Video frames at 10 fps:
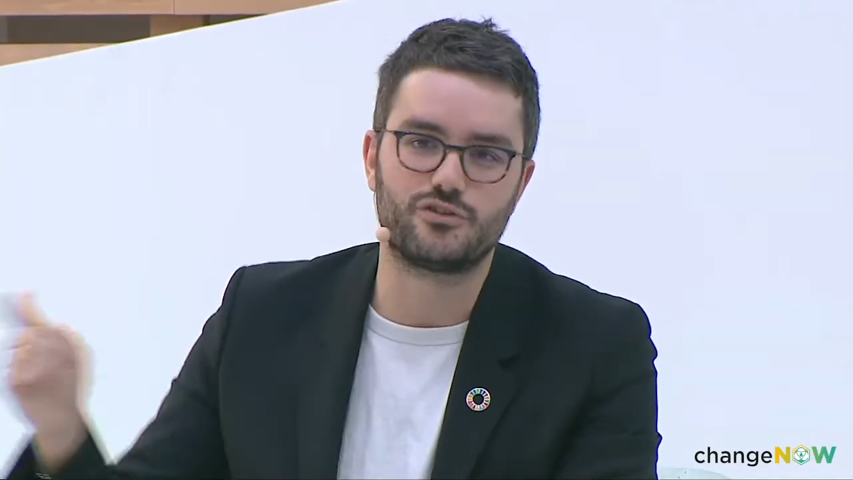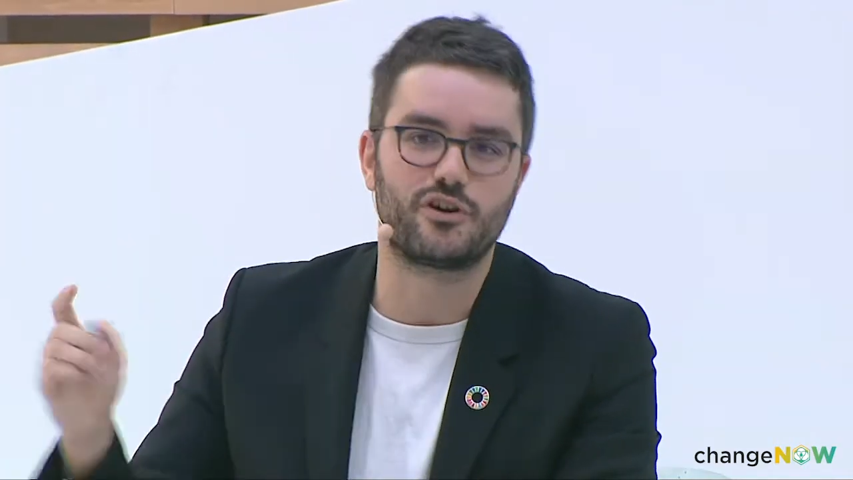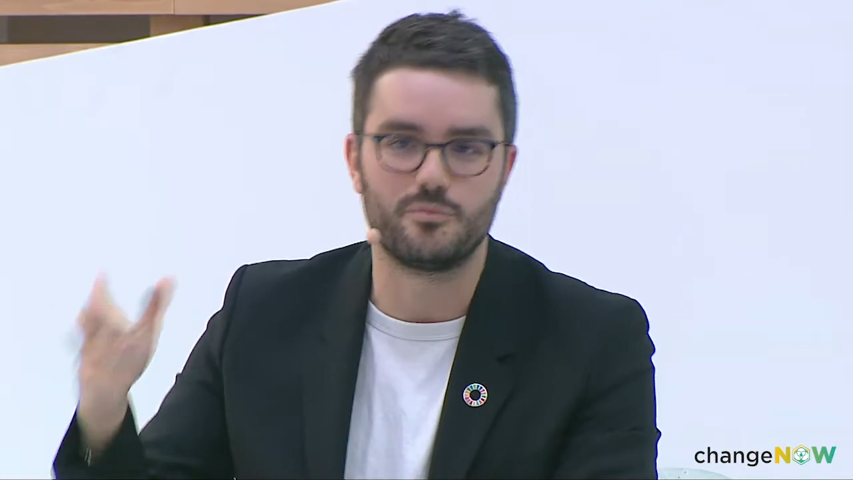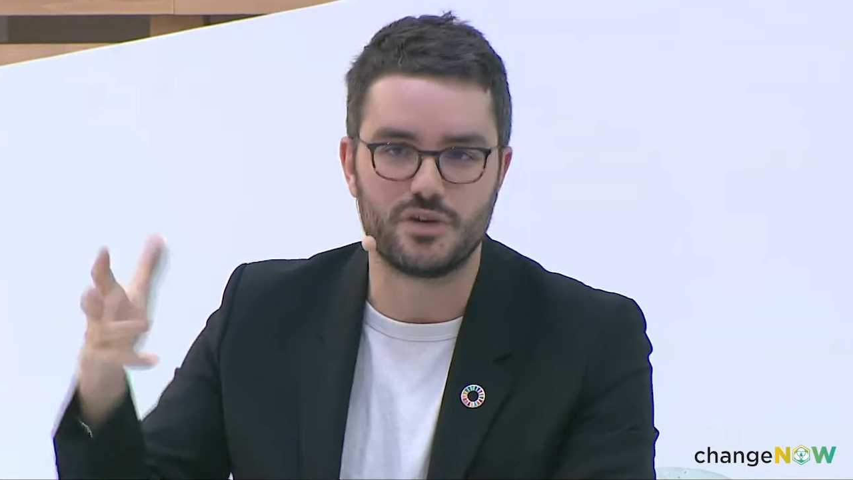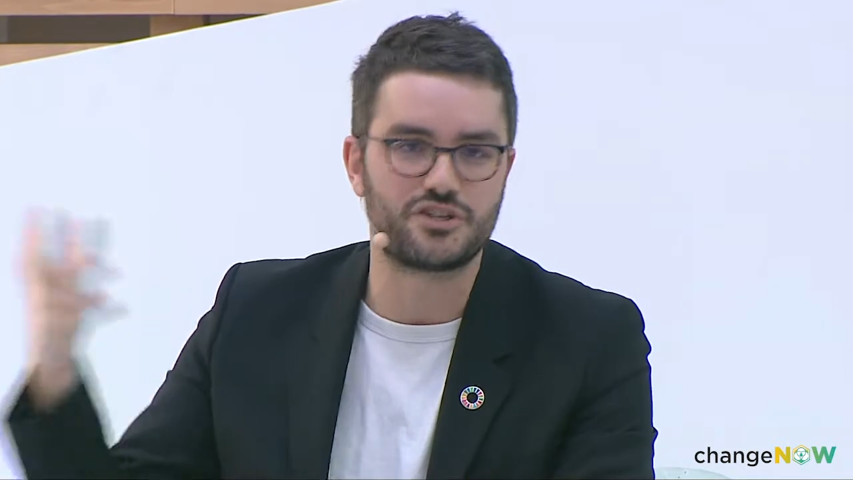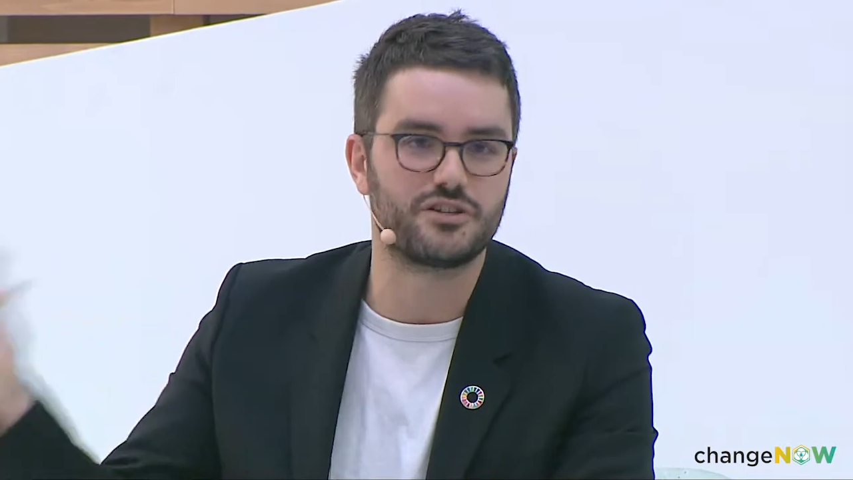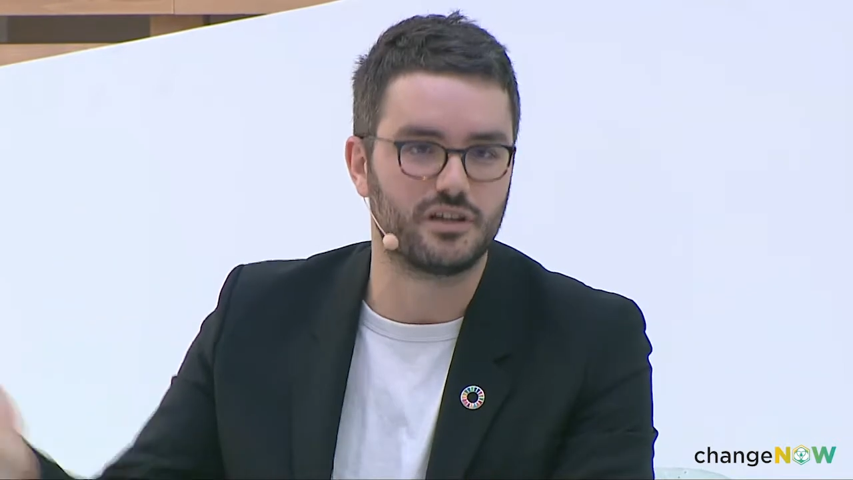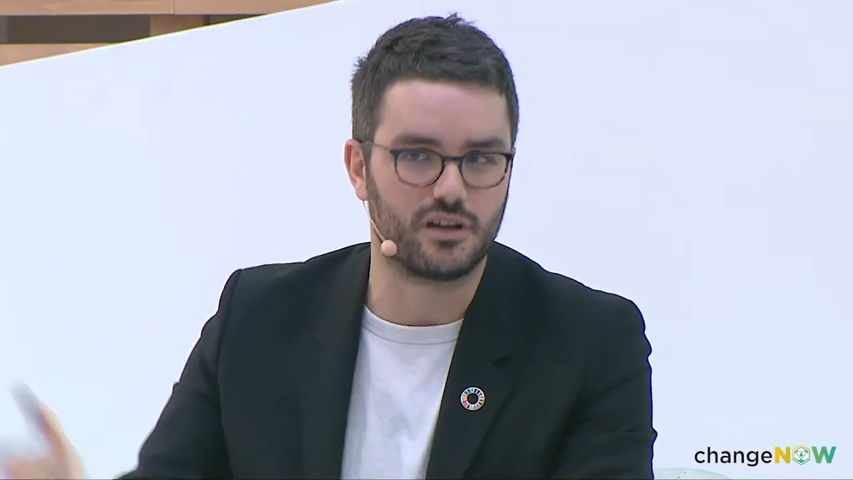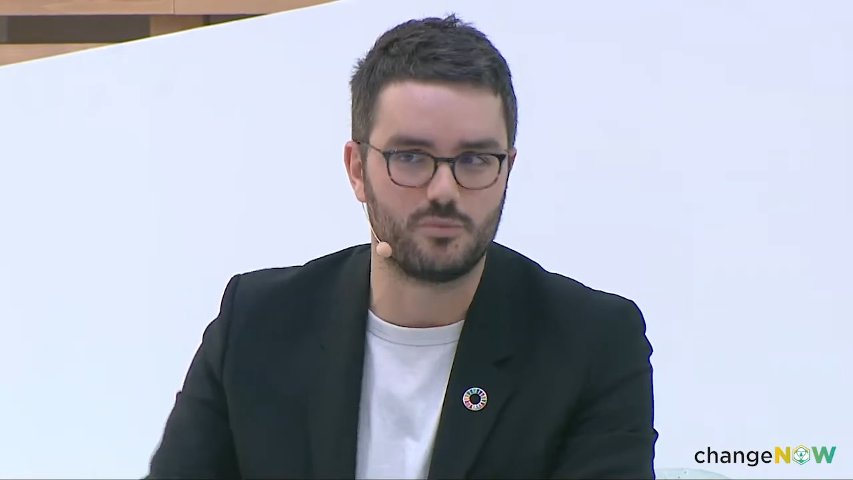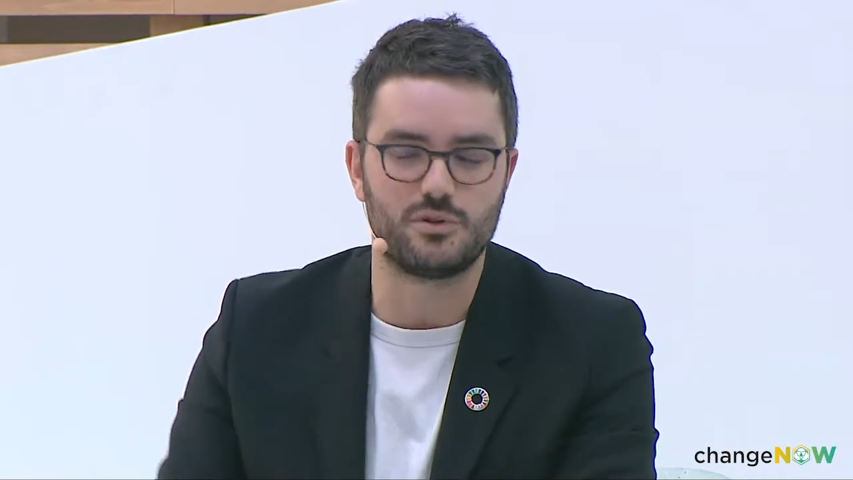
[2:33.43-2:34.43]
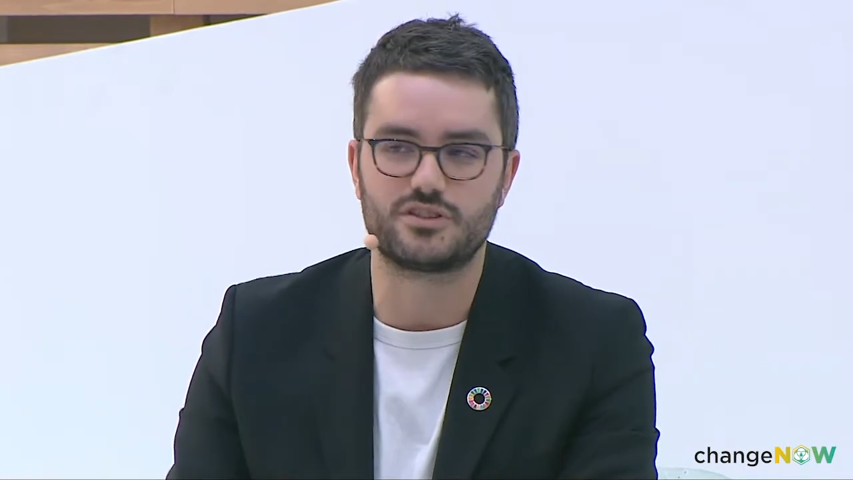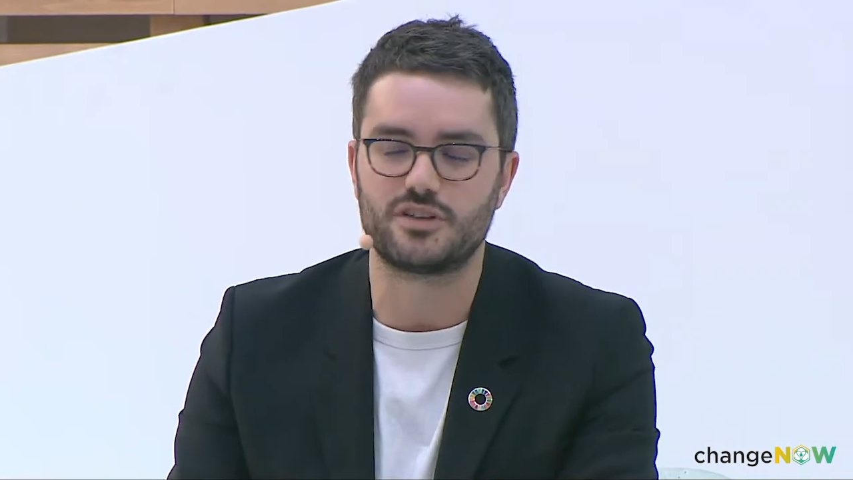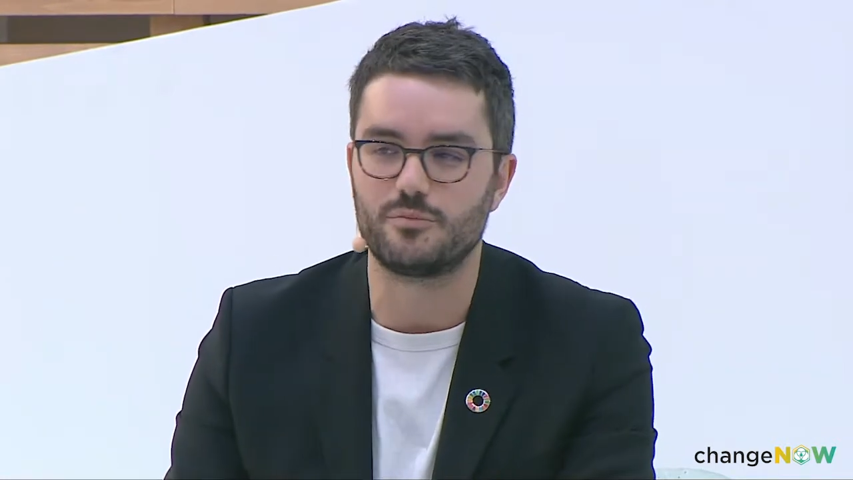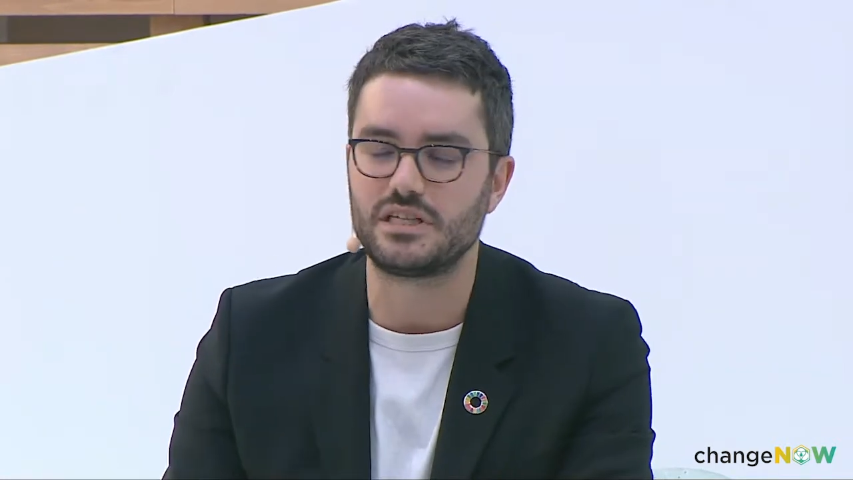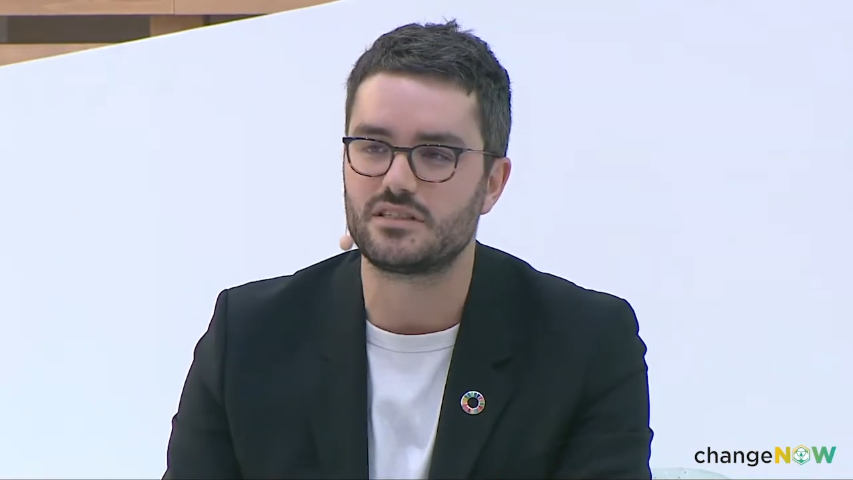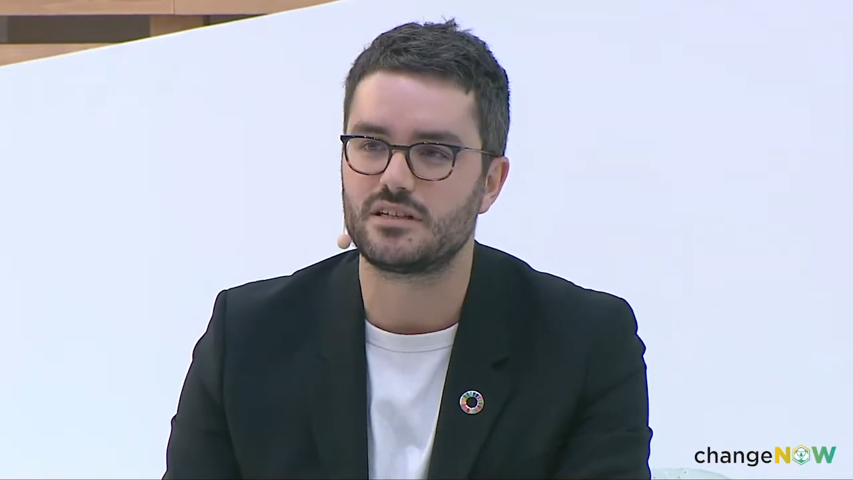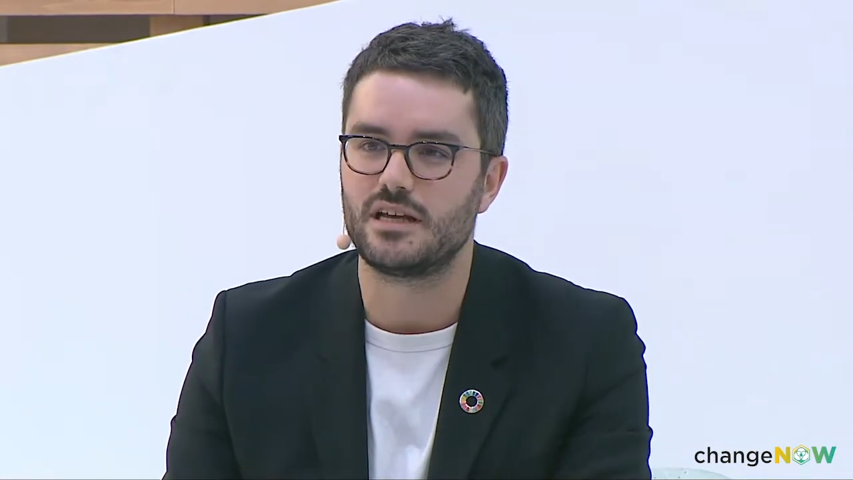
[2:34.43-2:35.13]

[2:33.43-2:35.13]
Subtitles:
Commission and Global Summit